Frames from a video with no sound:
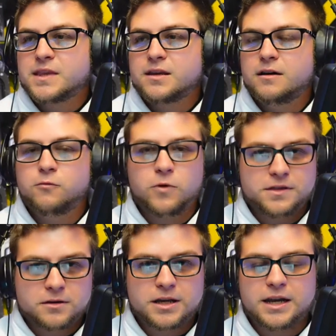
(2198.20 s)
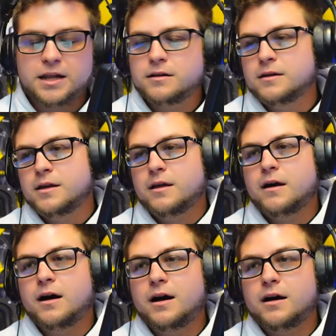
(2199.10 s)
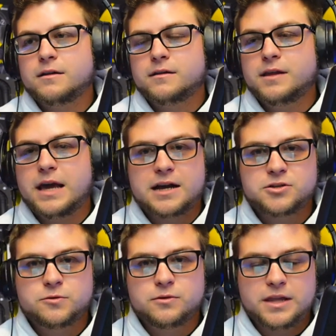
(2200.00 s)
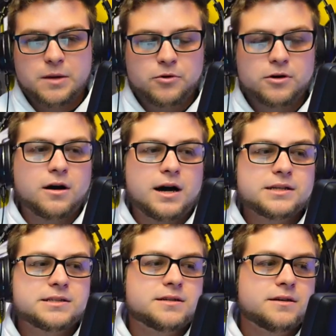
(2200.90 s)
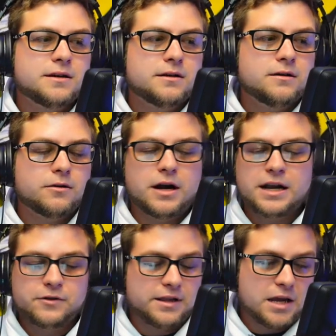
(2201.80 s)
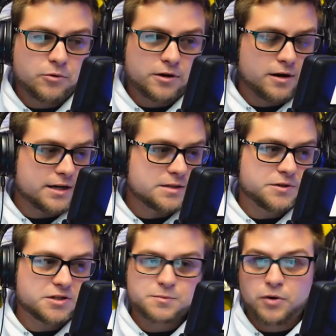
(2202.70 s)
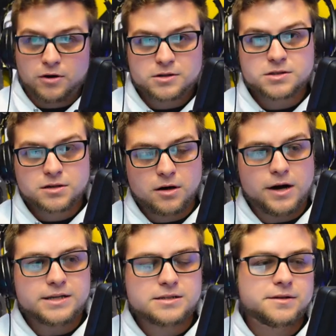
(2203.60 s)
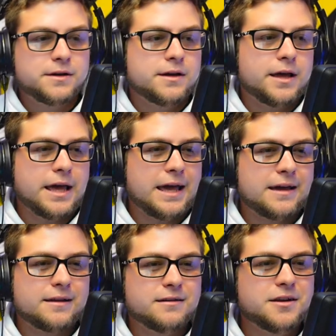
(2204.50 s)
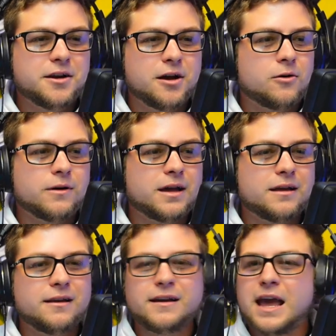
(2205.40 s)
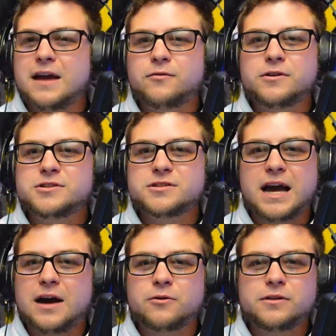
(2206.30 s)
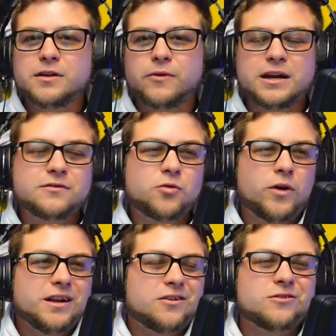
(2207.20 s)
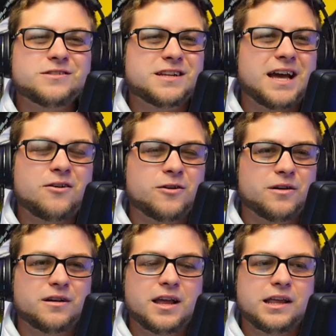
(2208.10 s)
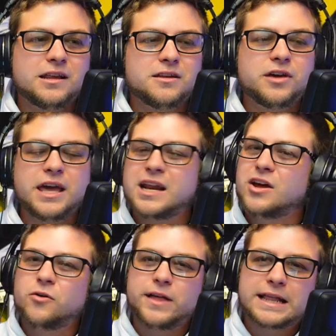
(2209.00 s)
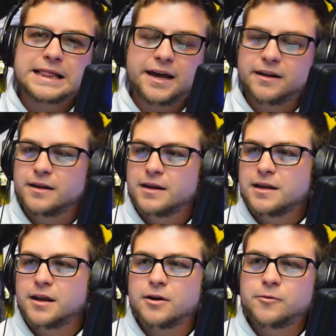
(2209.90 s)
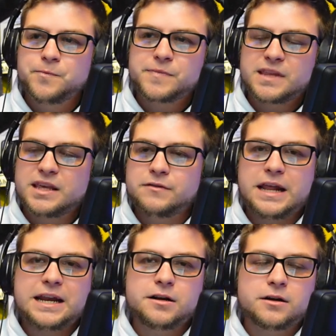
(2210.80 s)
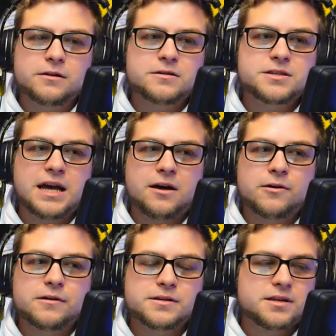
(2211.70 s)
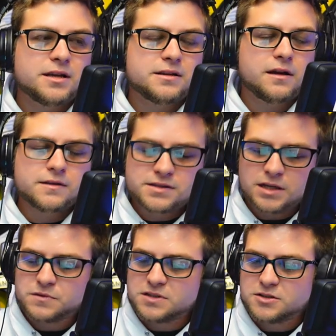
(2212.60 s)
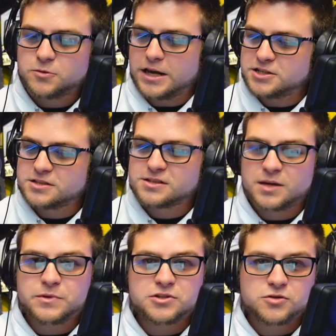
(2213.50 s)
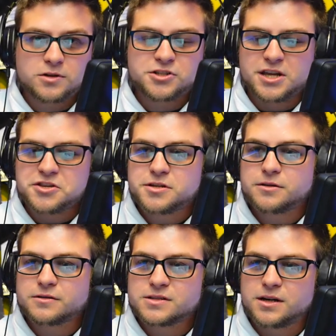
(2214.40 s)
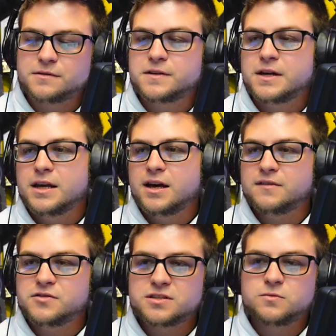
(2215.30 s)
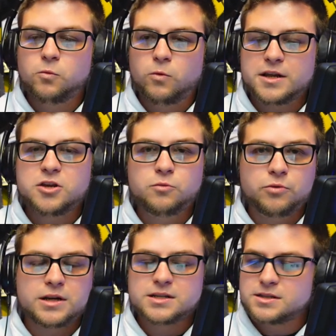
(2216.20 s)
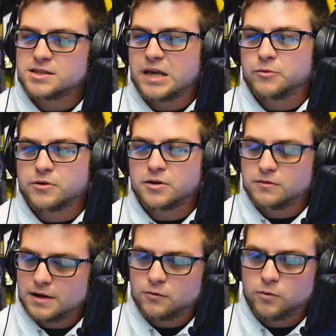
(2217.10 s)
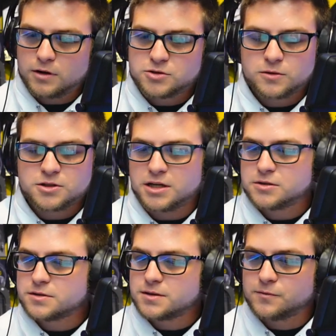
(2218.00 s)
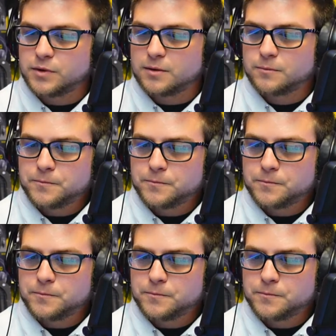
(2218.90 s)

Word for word: of what they're getting, uh, the actual labor cost, or not even labor cost, but just parts cost, and you know an average hourly rate of twenty dollars an hour, and, and, you can't go like that. You know, even eighty dollars an hour in in some situations can be shortchanging yourself of just what you bring to the table. You never want to shortchange yourself, man.